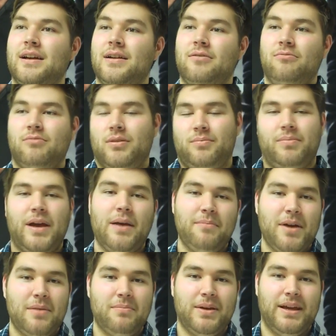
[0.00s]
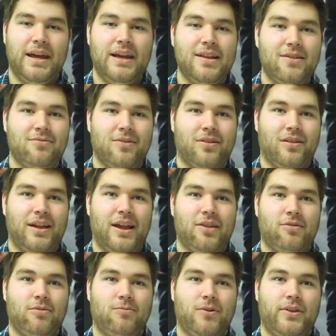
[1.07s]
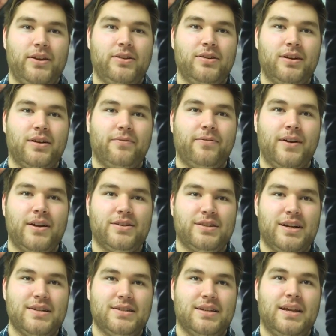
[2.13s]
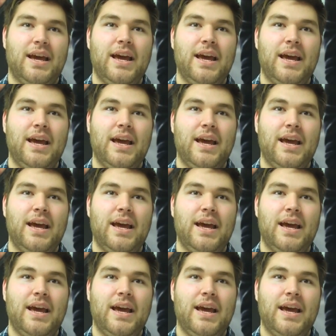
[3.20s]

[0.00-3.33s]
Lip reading: What, Batman Begins was the last one where they took a franchise and,